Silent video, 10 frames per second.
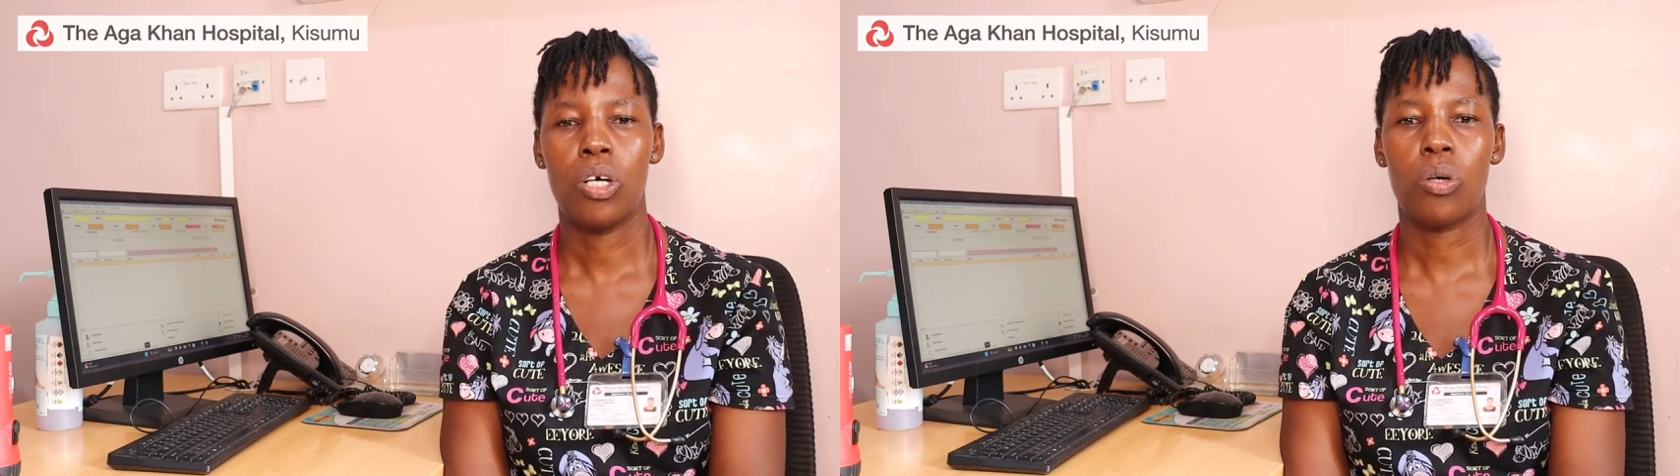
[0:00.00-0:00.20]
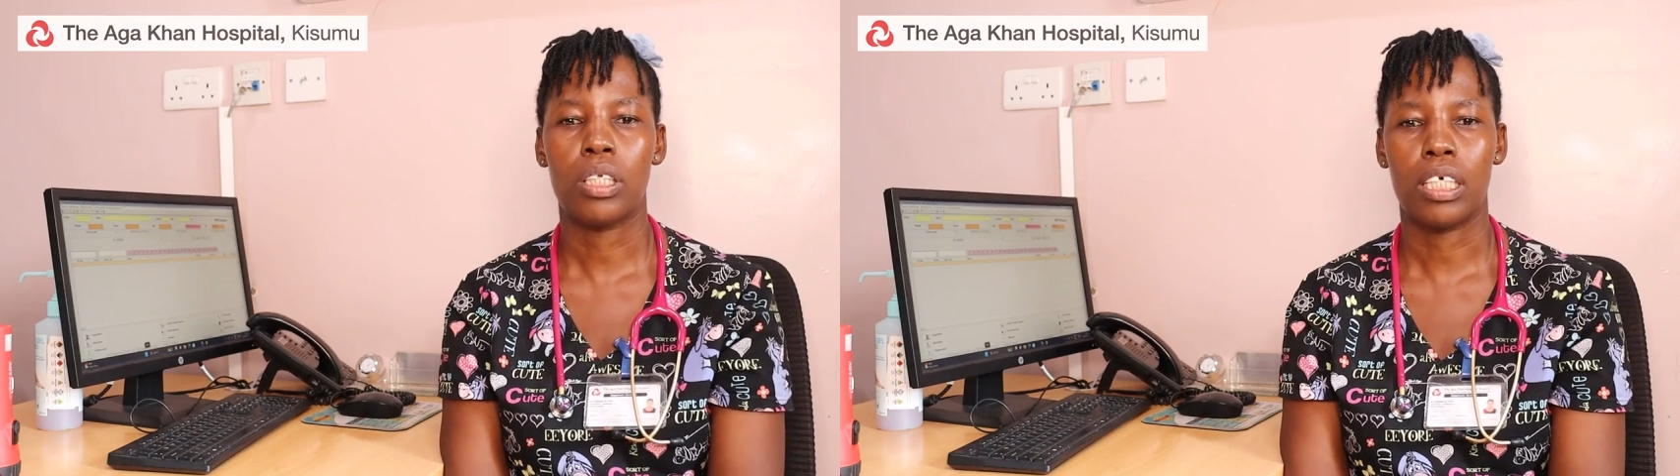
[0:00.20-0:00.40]

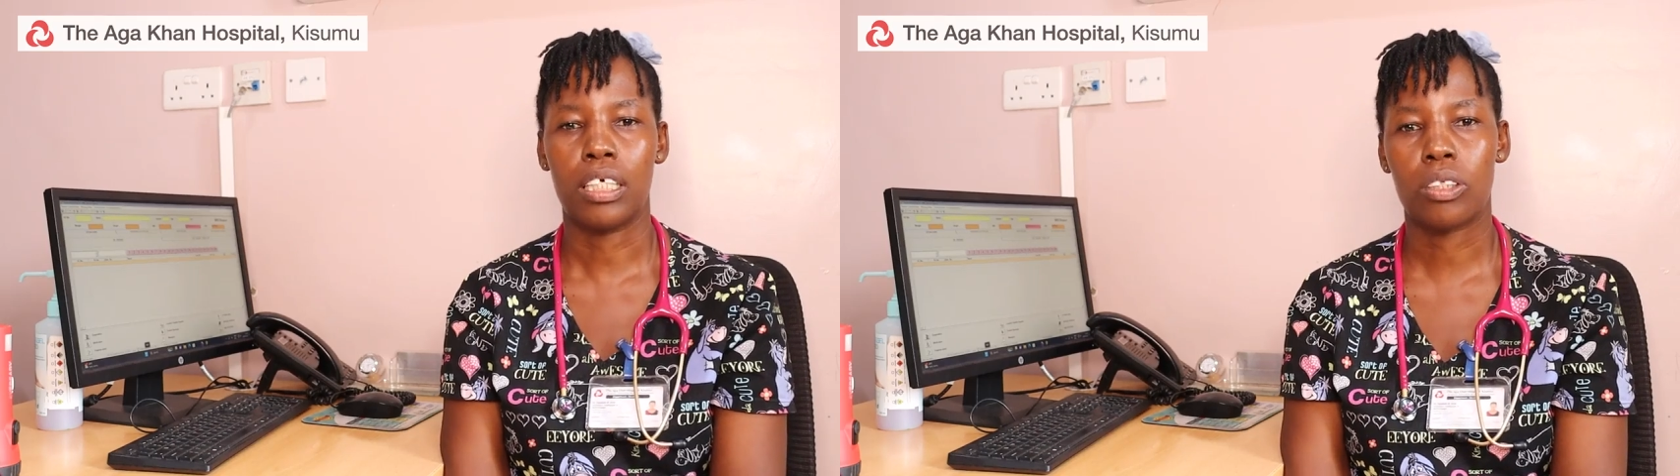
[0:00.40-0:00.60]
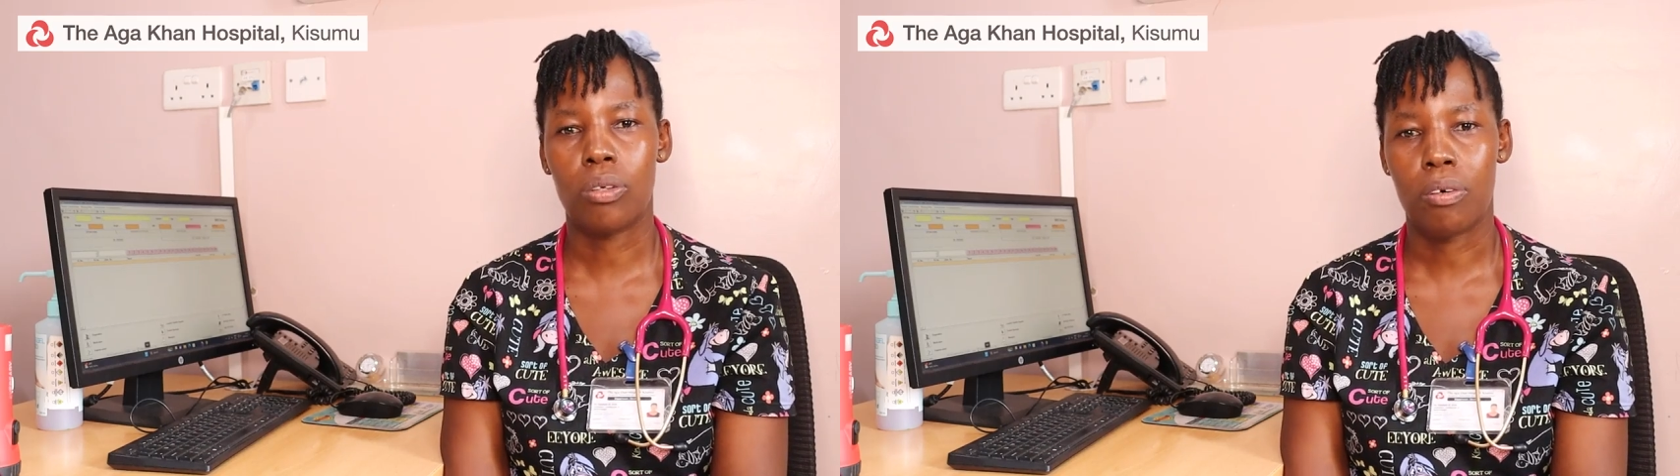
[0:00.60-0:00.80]
or they
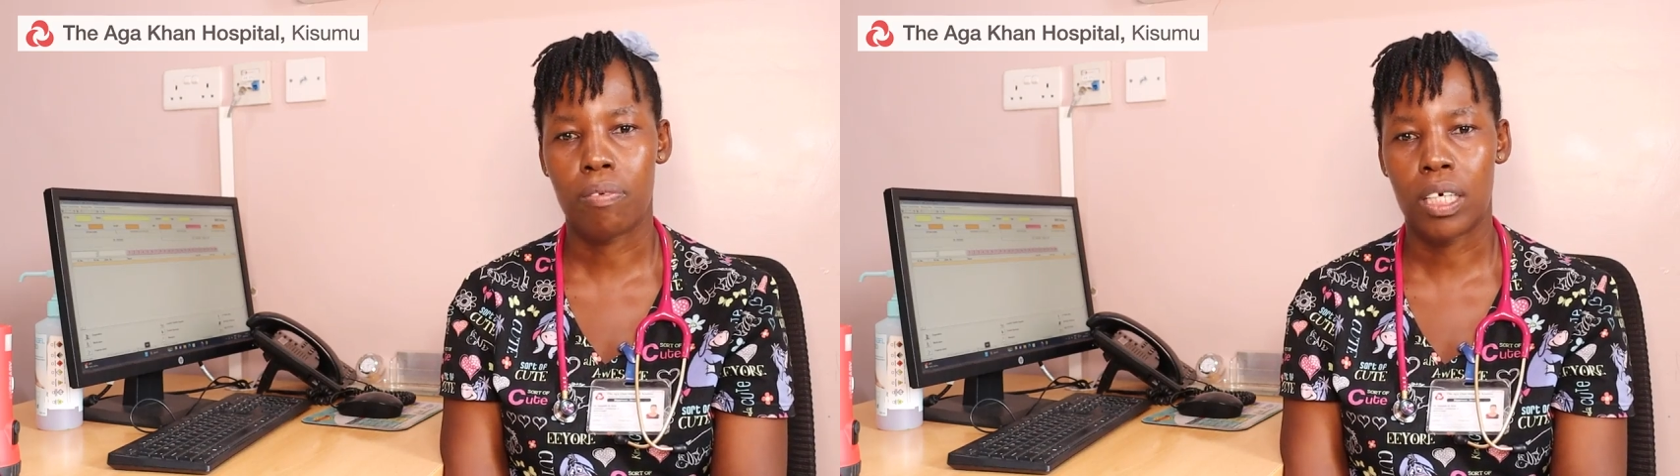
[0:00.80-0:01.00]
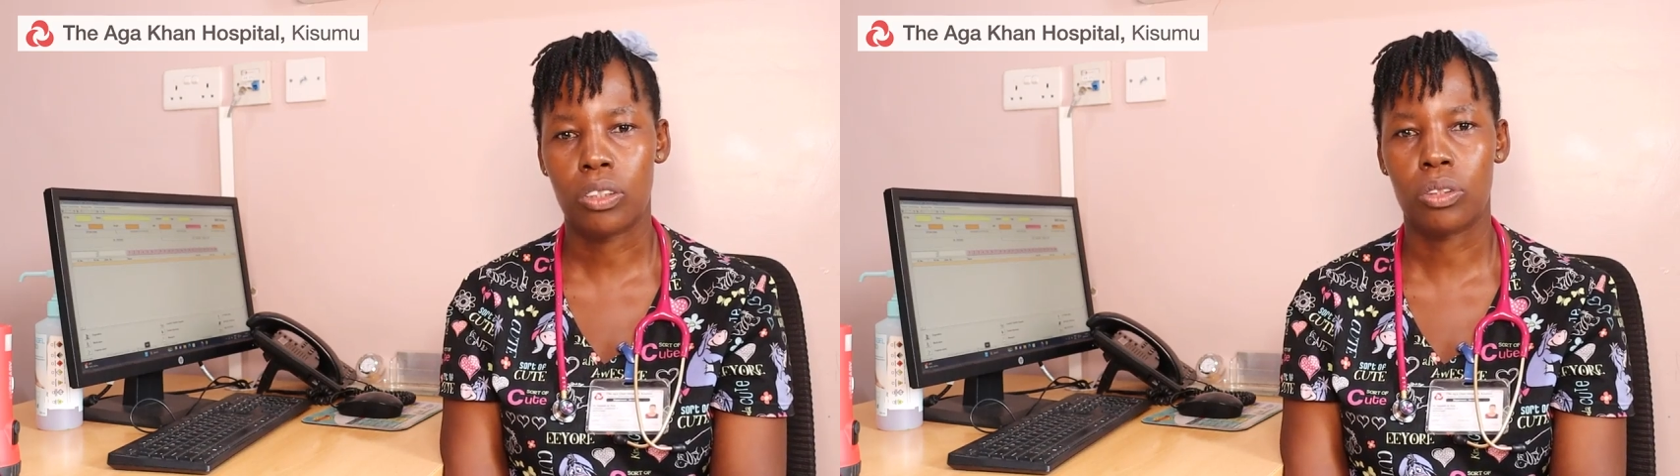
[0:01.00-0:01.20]
get
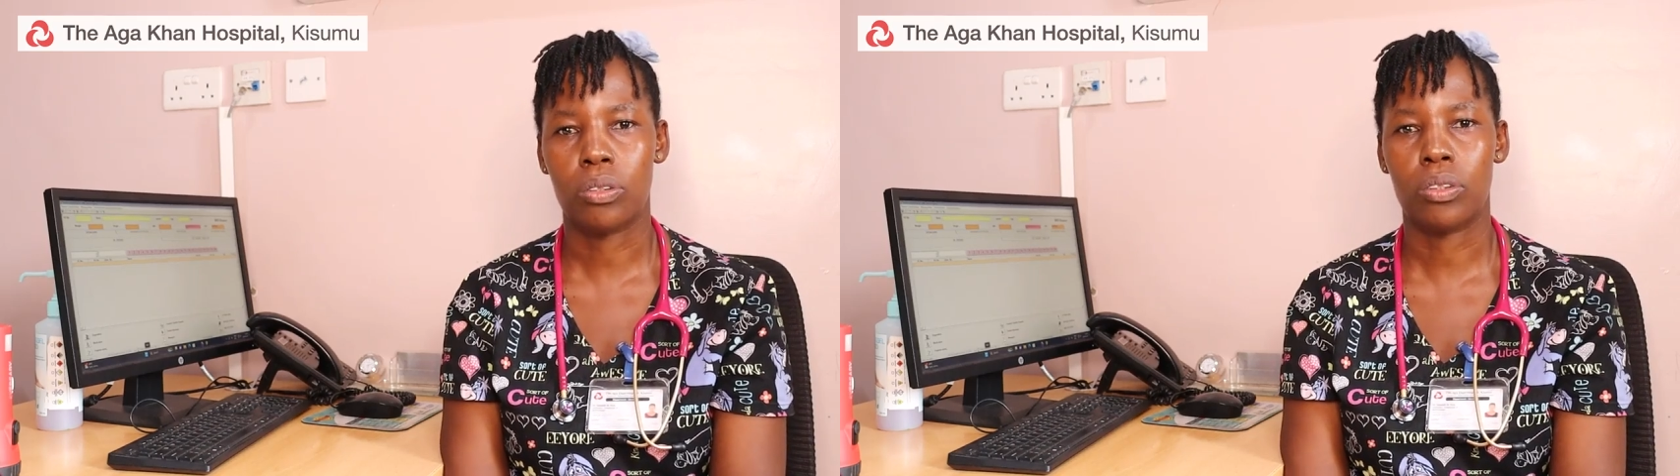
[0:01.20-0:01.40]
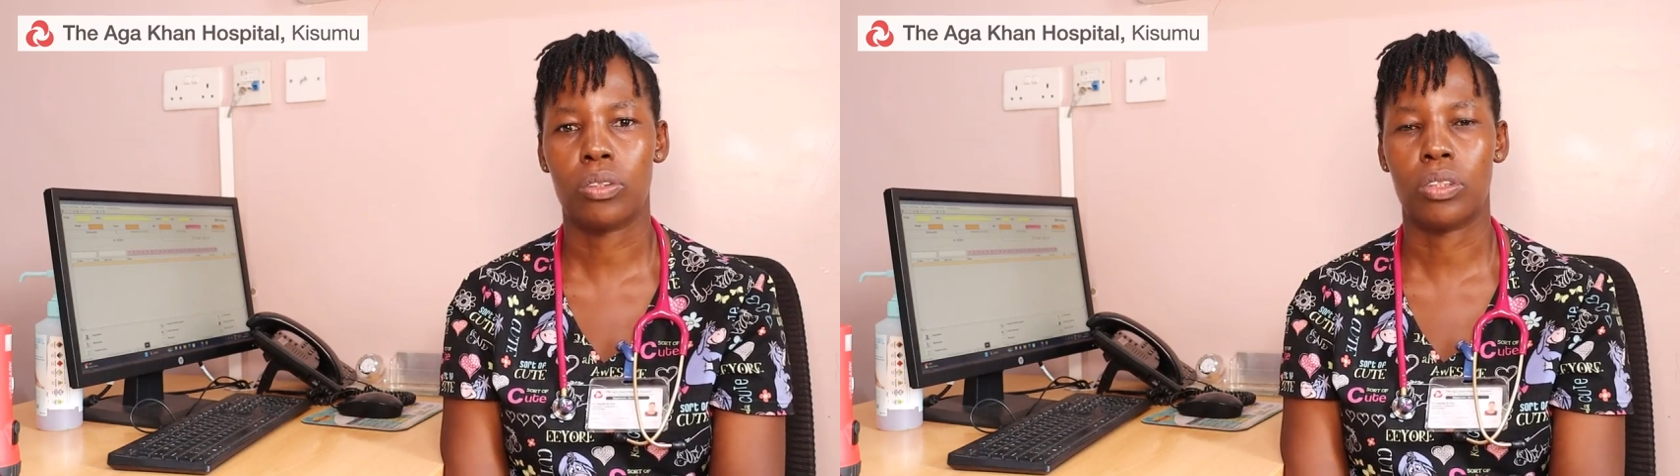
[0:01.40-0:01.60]
convulsions.